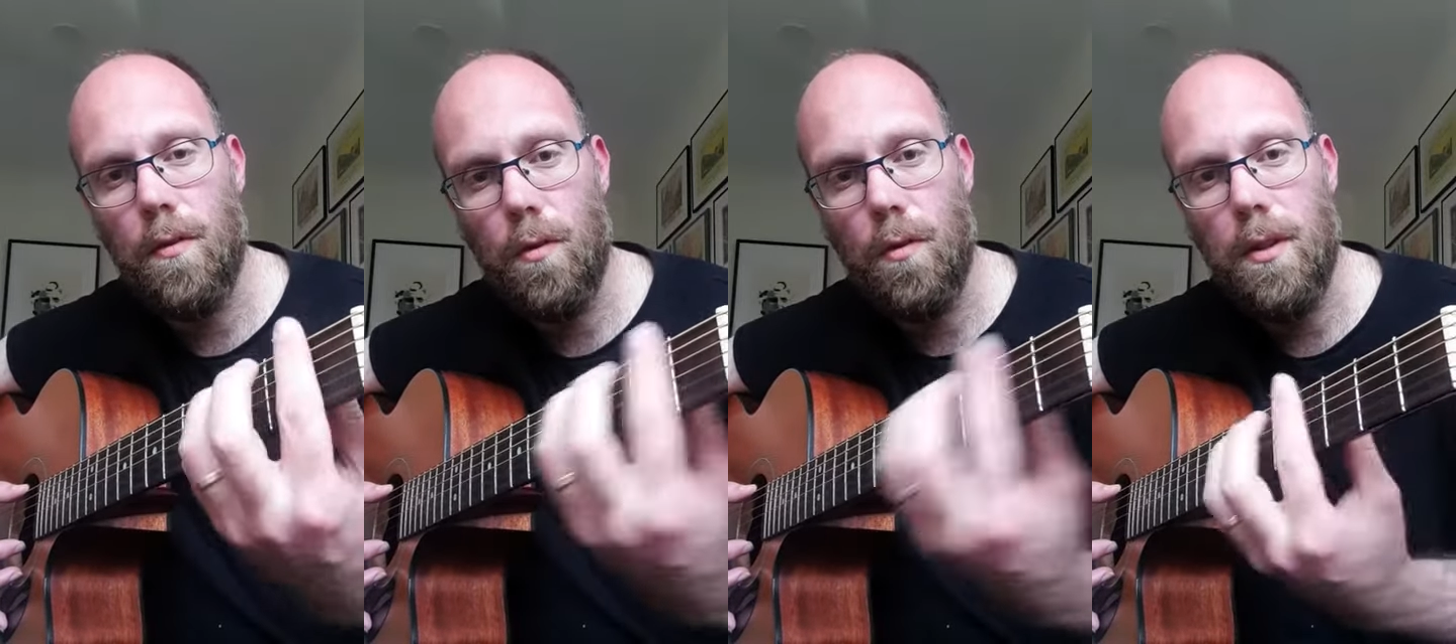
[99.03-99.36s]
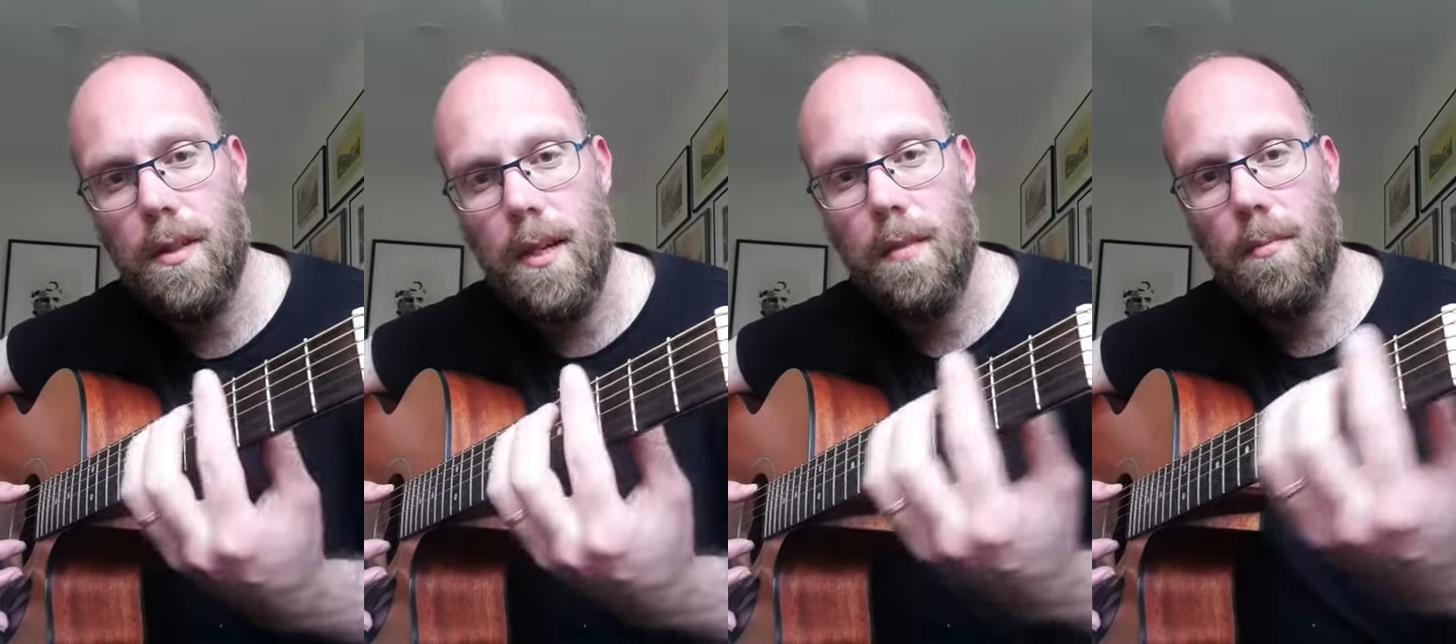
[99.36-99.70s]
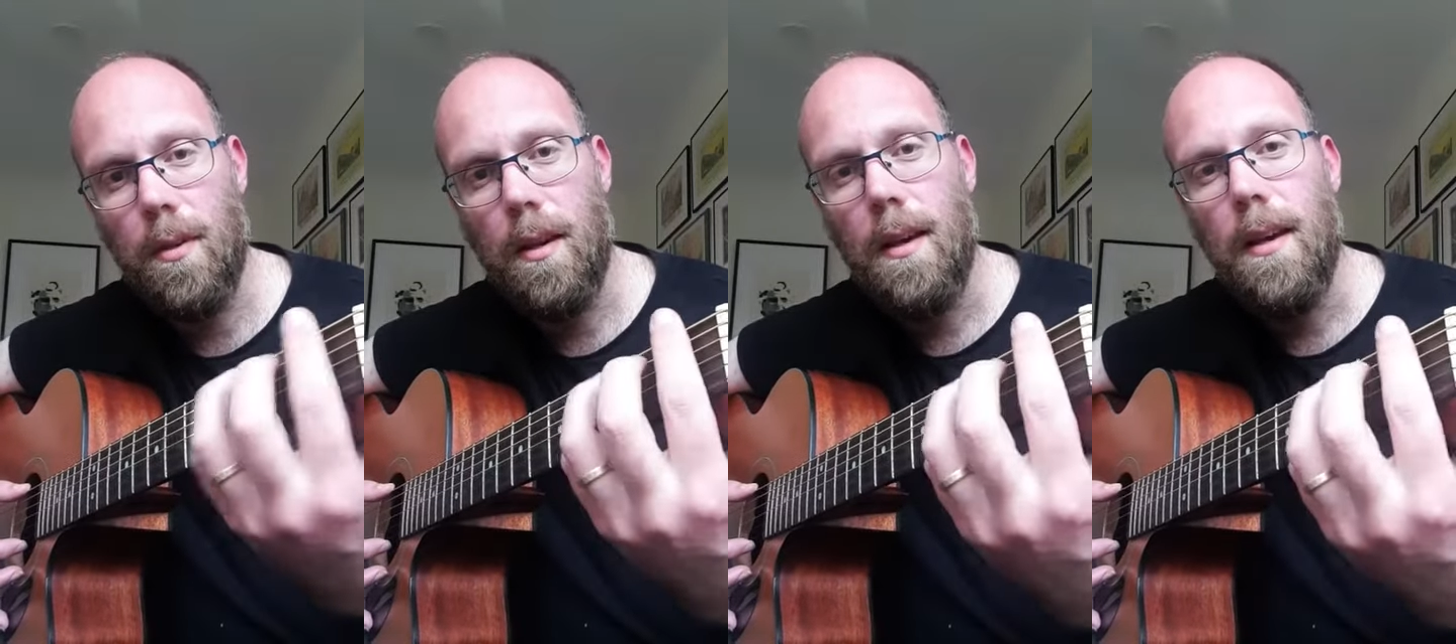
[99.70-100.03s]
chord
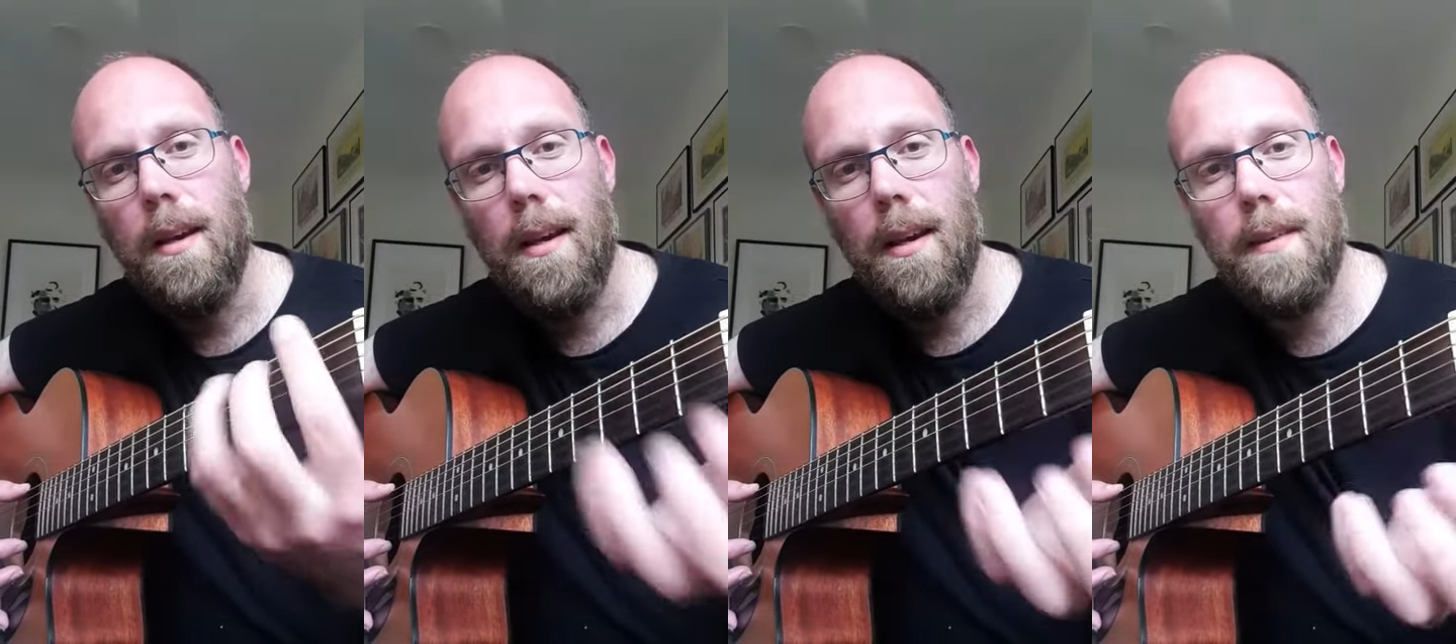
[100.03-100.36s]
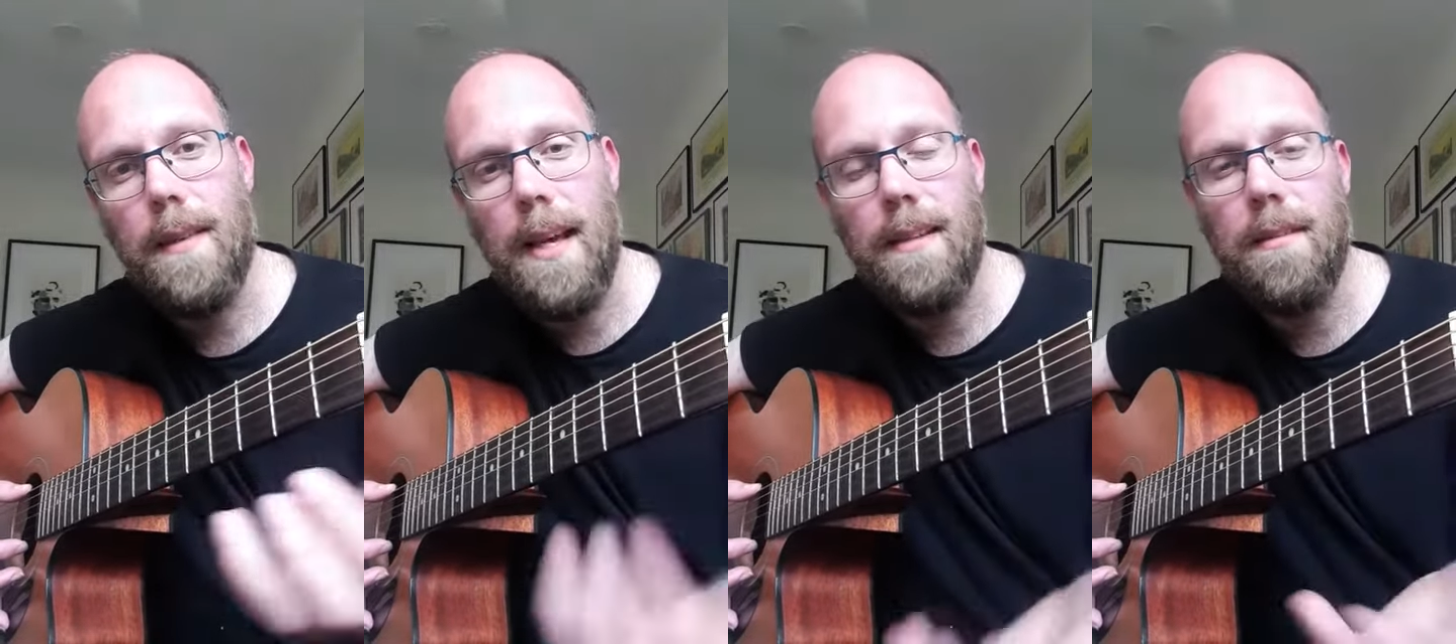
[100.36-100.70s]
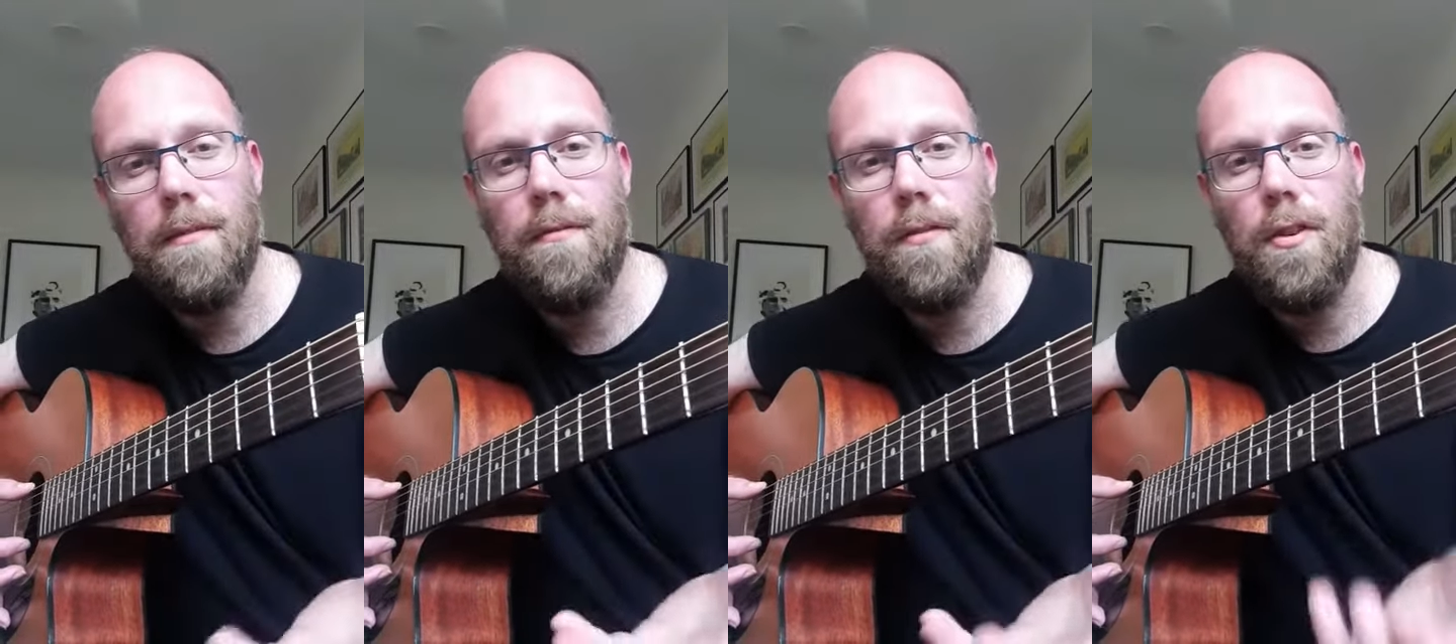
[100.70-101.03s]
shape, and that's
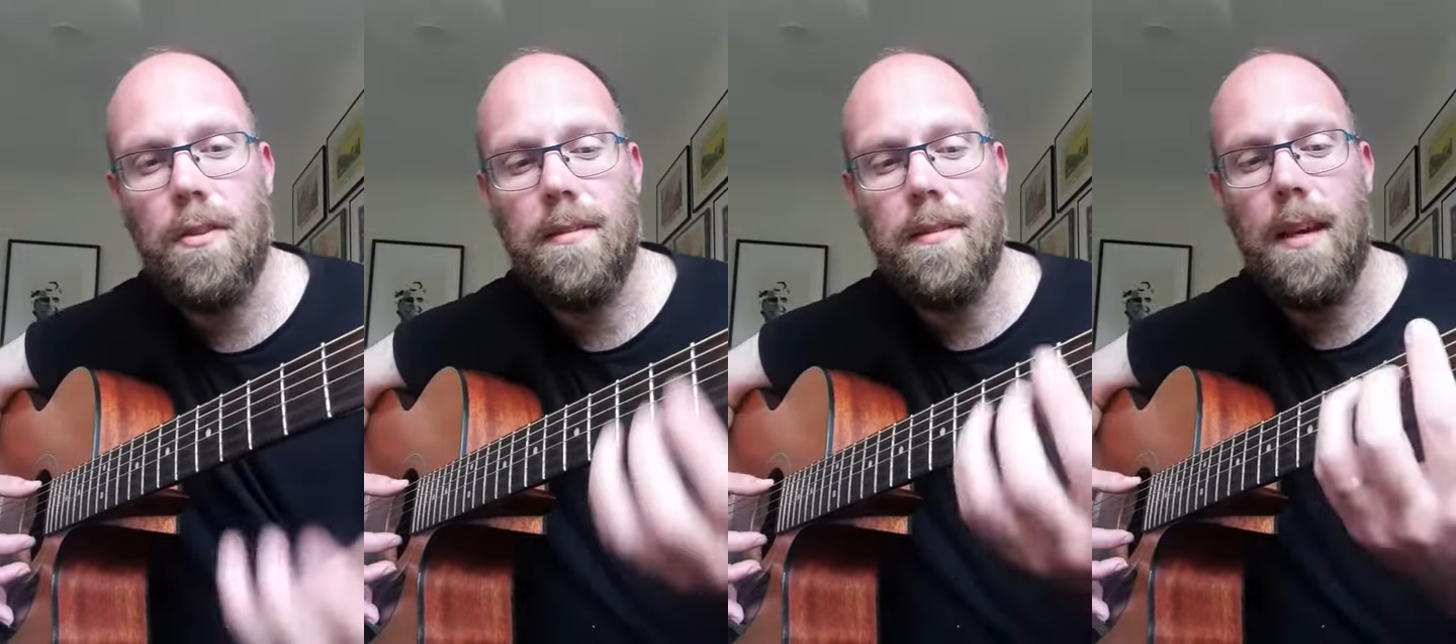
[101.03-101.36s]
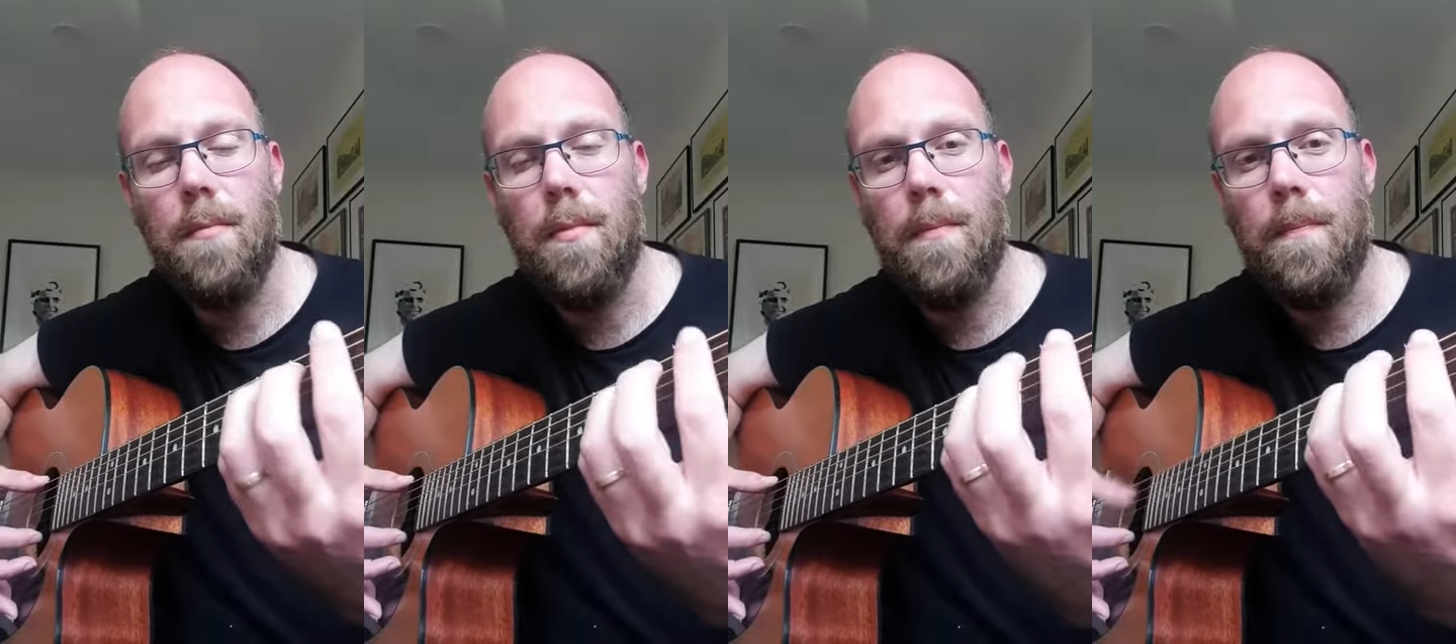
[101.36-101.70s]
the first step.